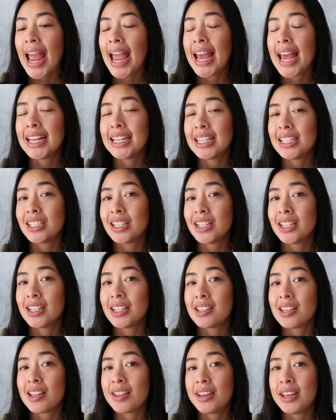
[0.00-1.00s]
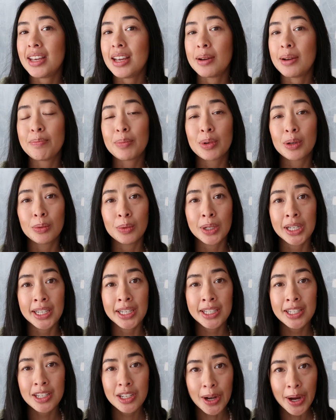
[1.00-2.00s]
and it is the
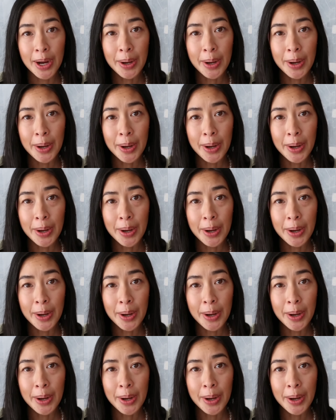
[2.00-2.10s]
marine